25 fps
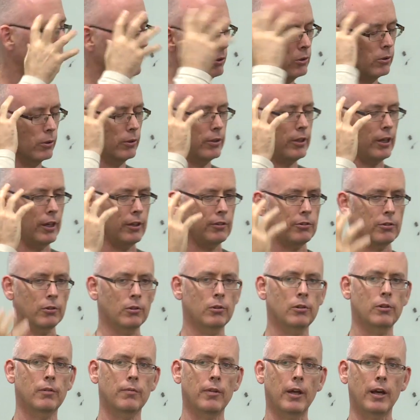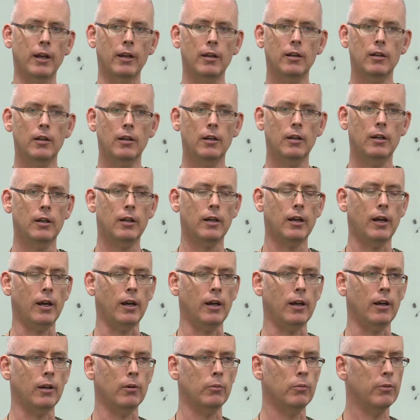cortex and all of
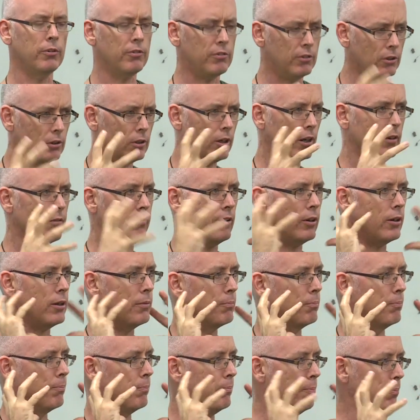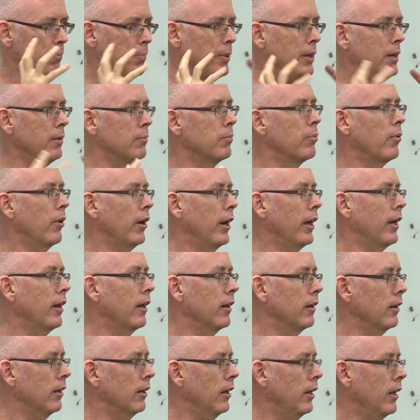that, we've still got a very big brain
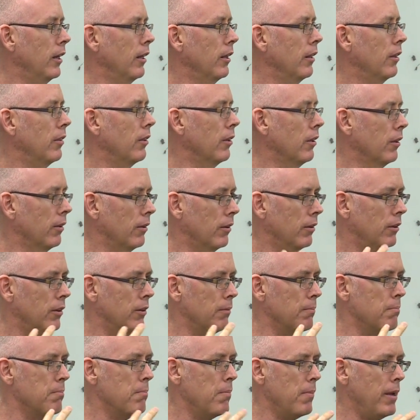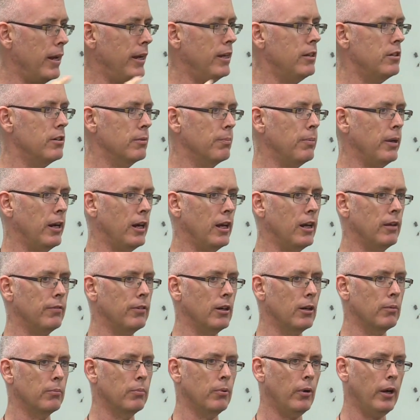underneath. The major part of
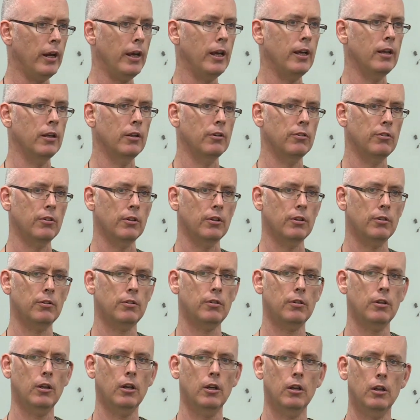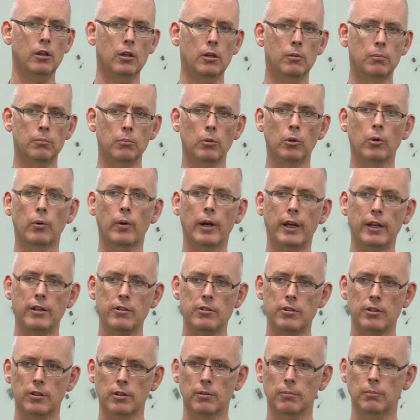our brain is this more
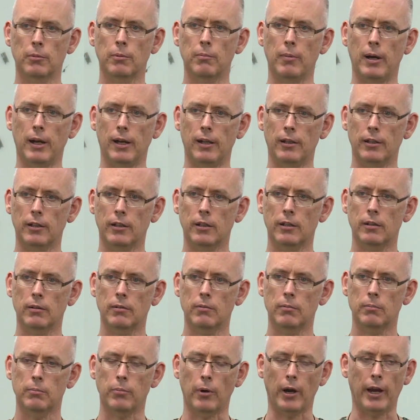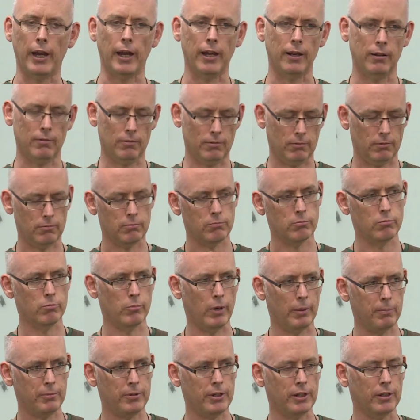ancient mammalian brain,
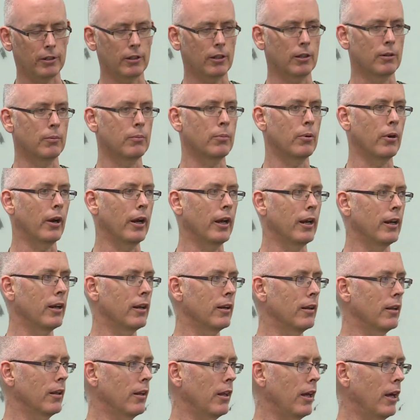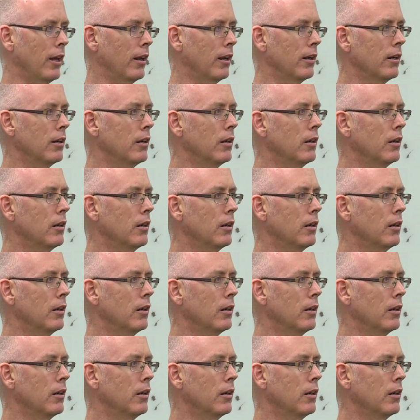reptilian brain under that.